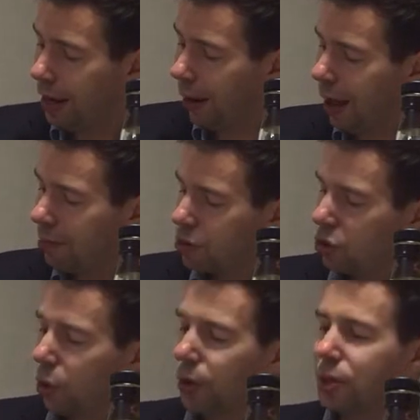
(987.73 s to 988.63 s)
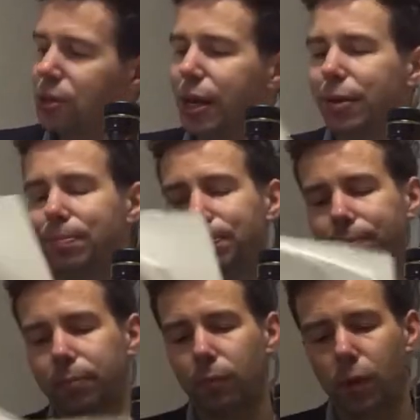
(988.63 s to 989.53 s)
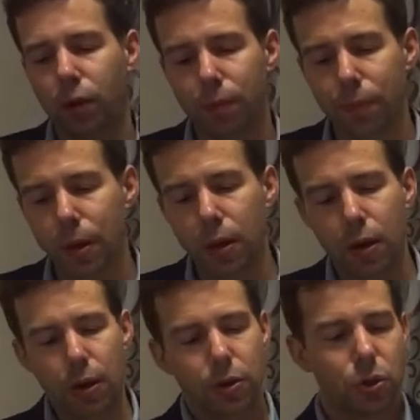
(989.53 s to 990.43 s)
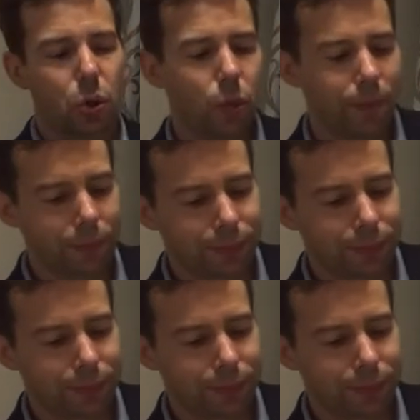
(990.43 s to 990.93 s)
Now, I haven't scored this yet, so